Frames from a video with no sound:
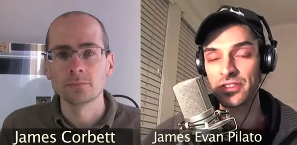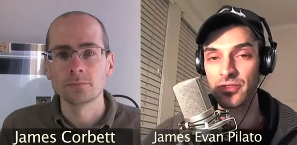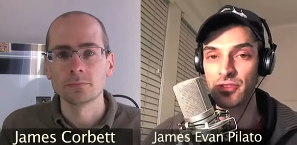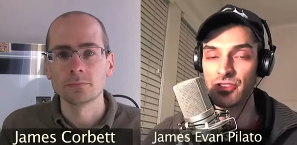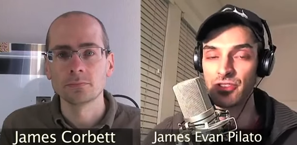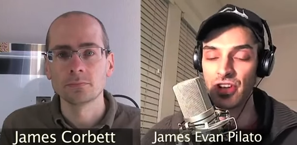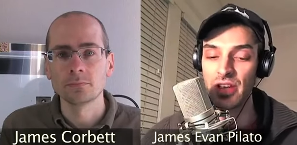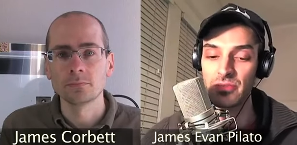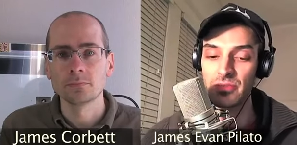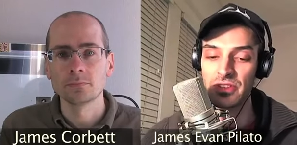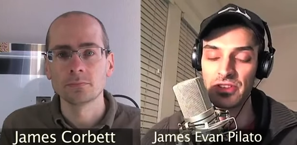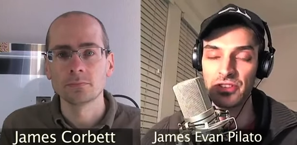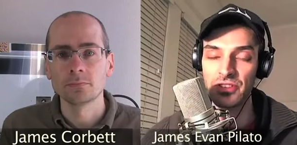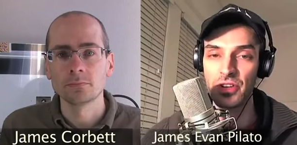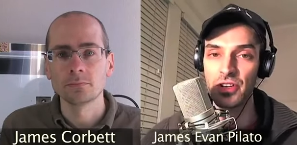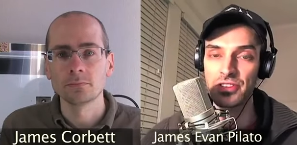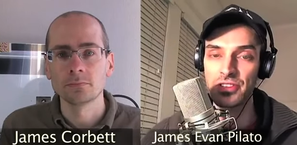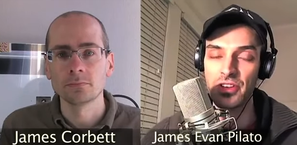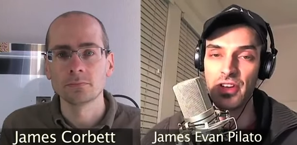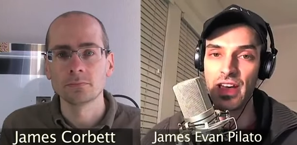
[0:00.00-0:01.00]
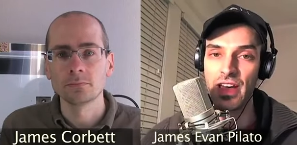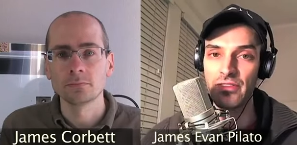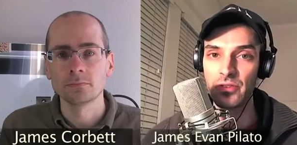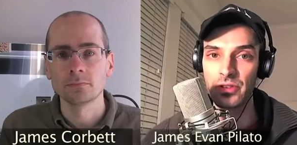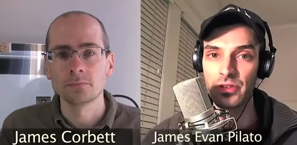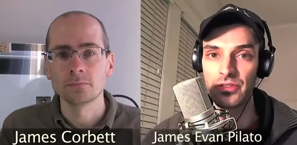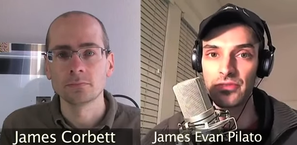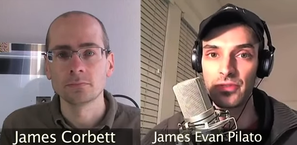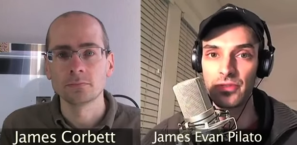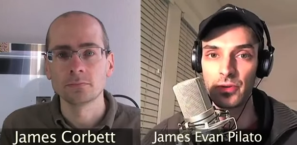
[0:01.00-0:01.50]
Speaker 1: story, James, that you also have
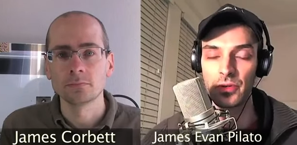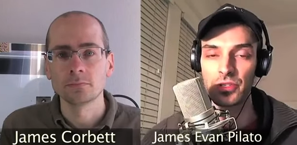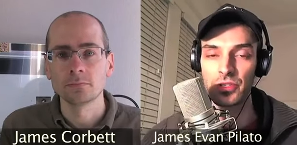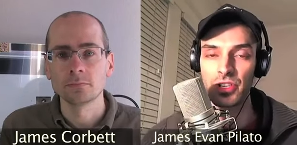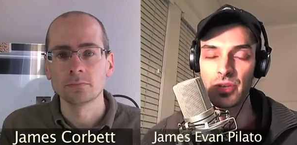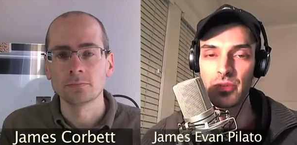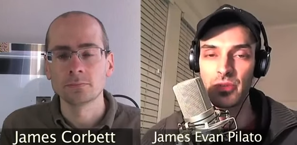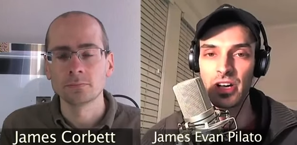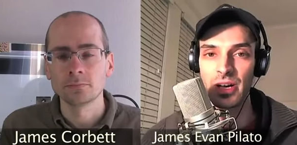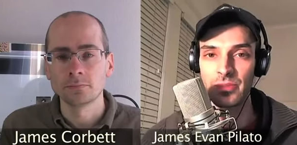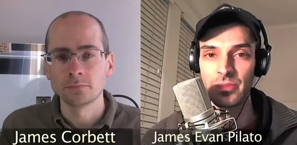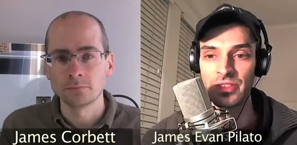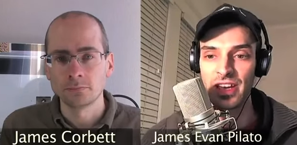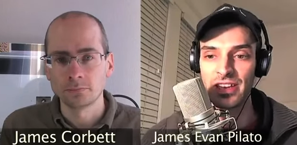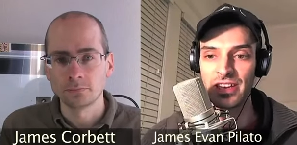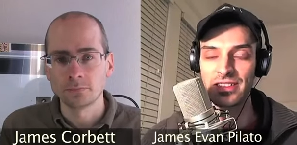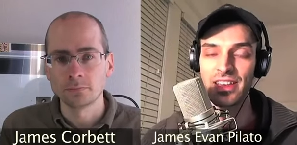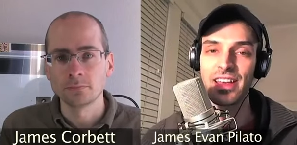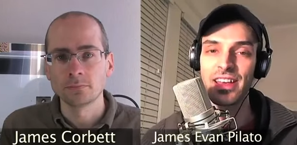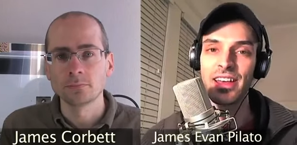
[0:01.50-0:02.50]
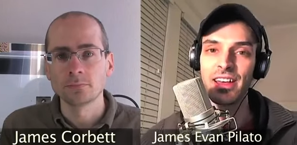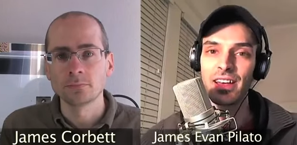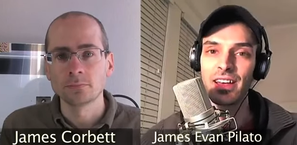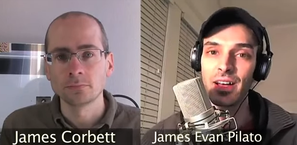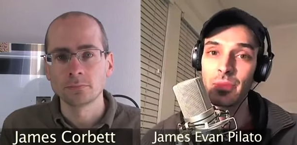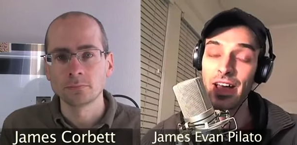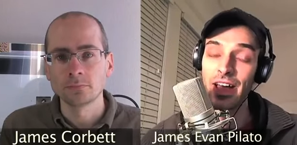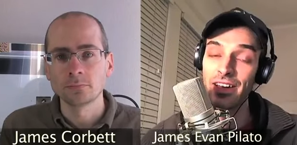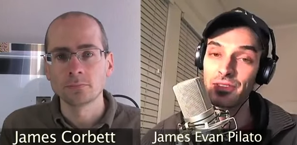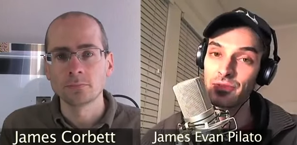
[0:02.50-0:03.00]
on Fukushima Update
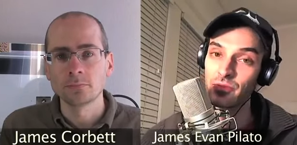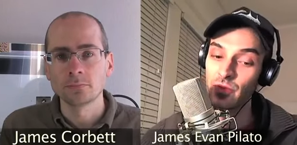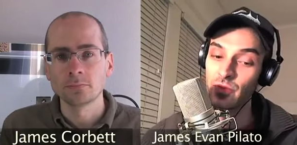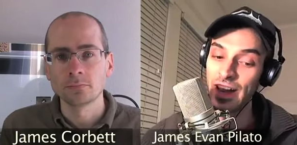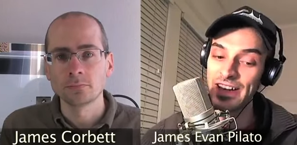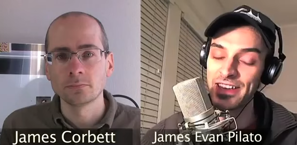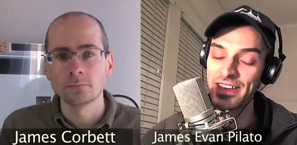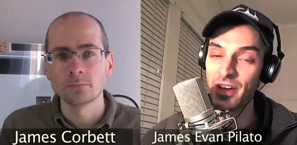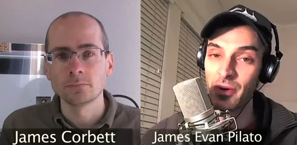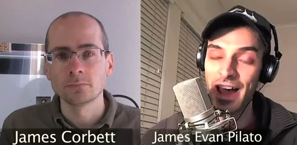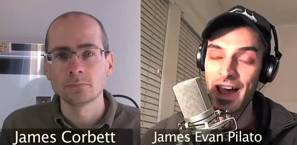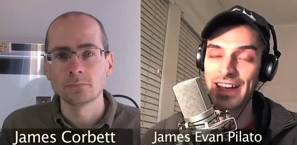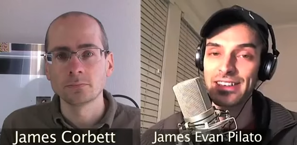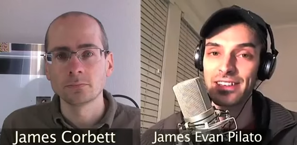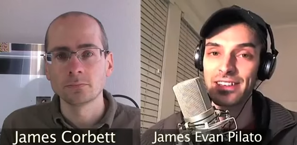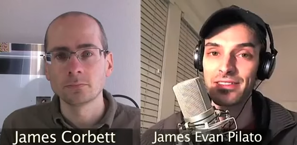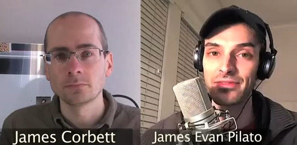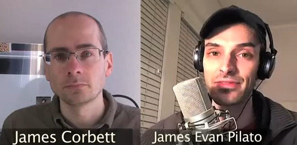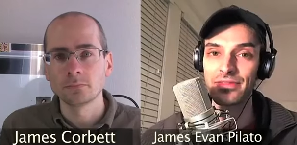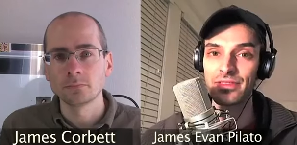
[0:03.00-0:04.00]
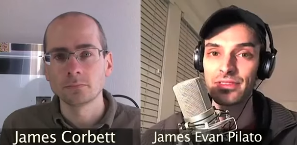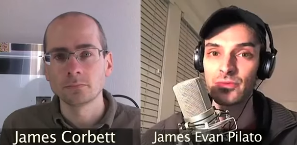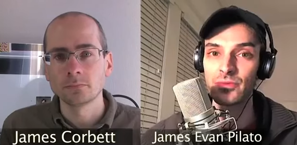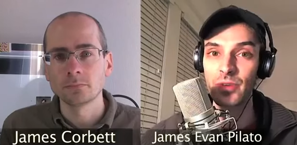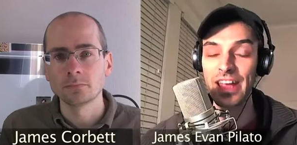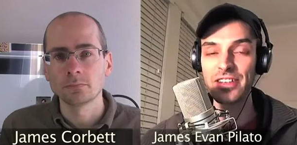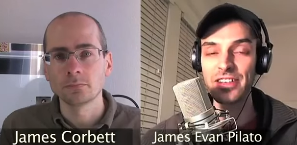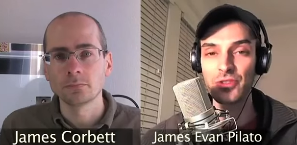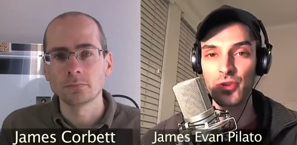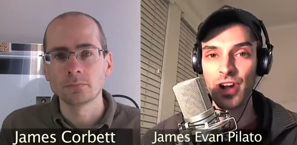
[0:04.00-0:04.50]
about radioactive
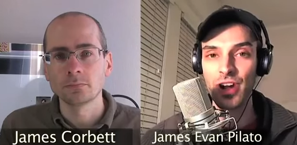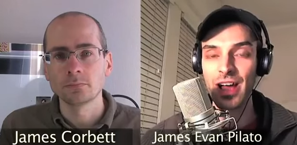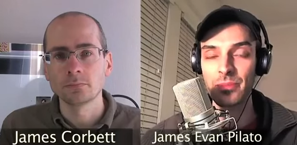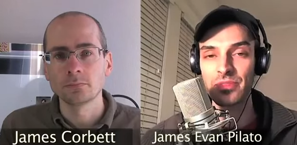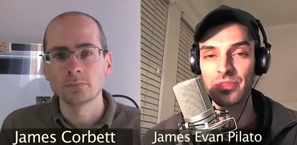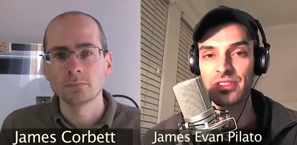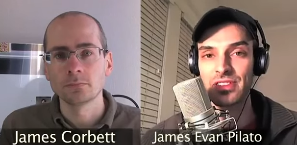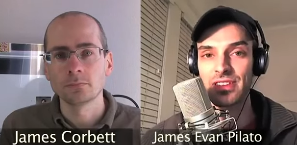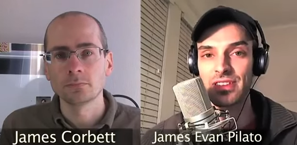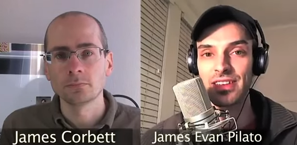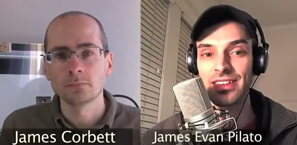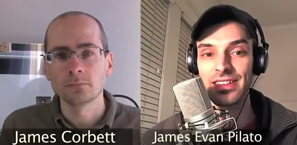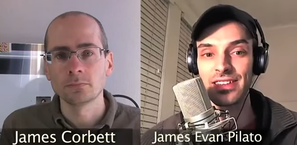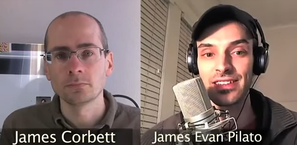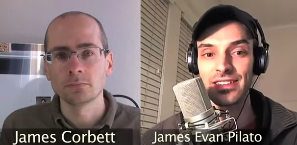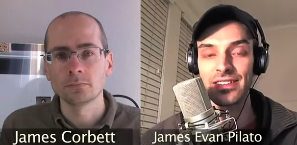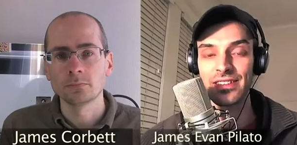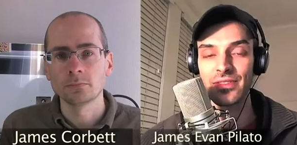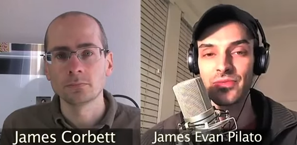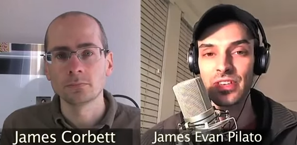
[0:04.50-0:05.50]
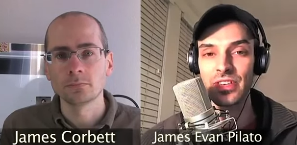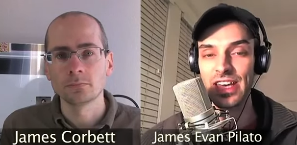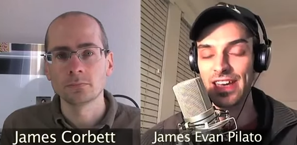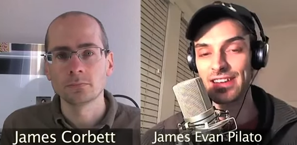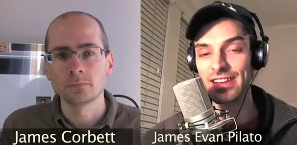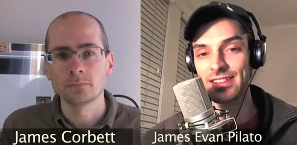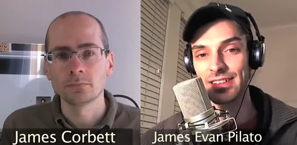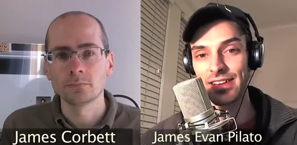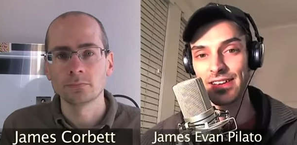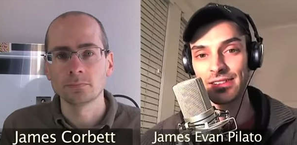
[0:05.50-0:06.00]
raindrops in
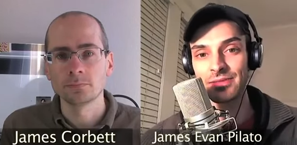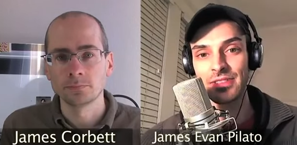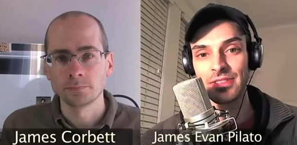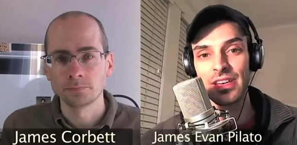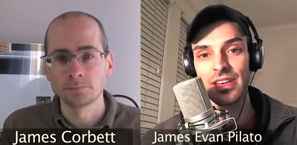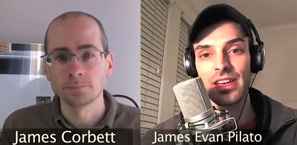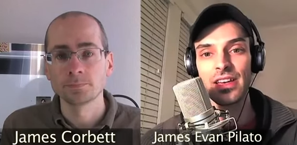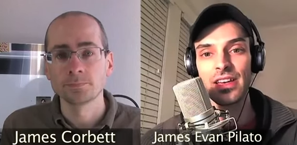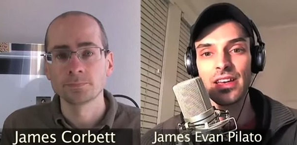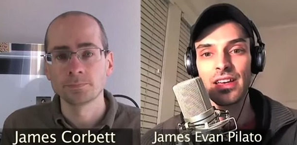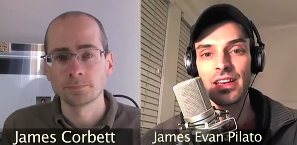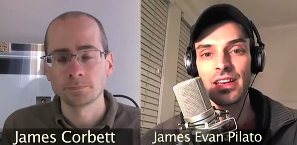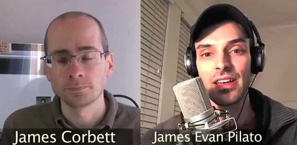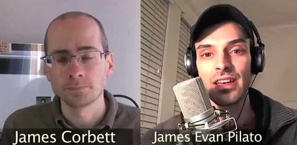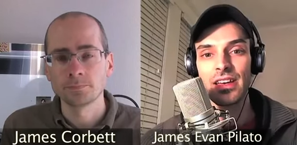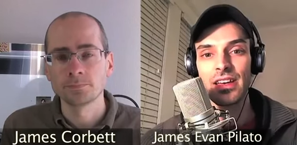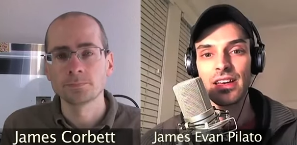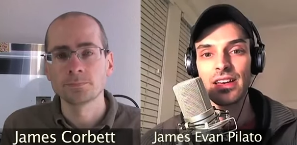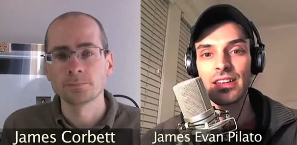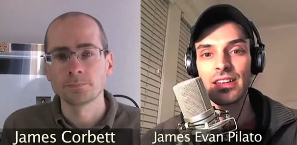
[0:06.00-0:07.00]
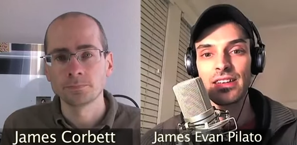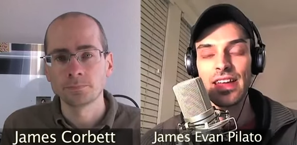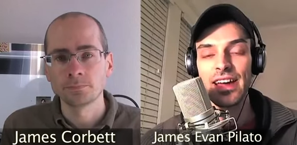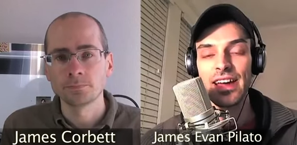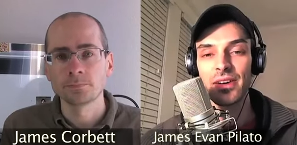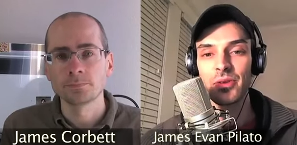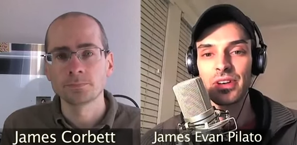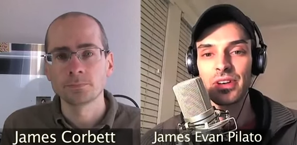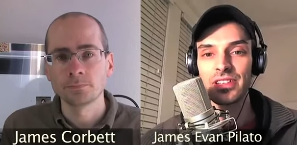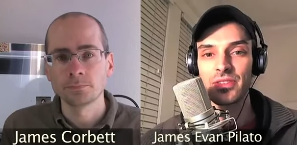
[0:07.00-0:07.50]
Canada.
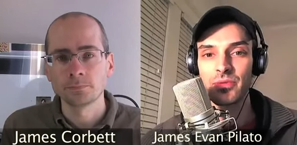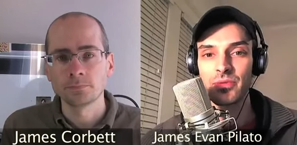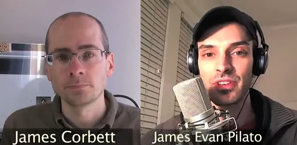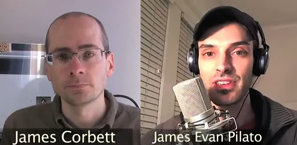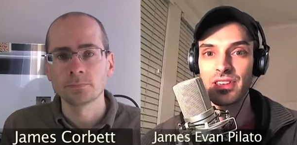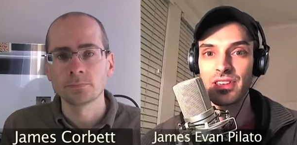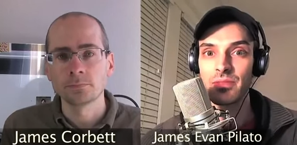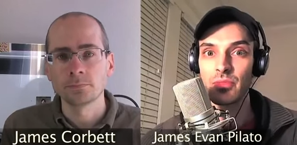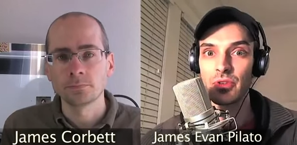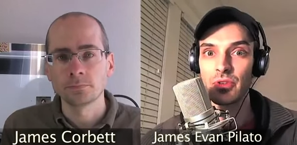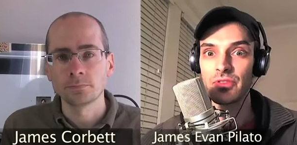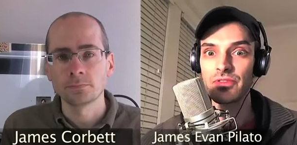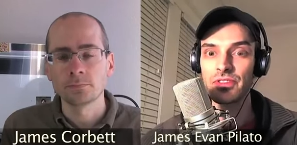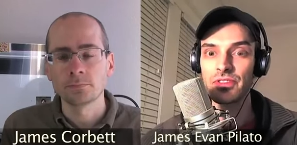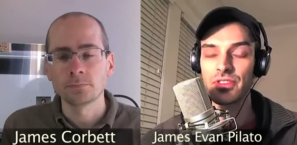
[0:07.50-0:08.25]
Now, as we move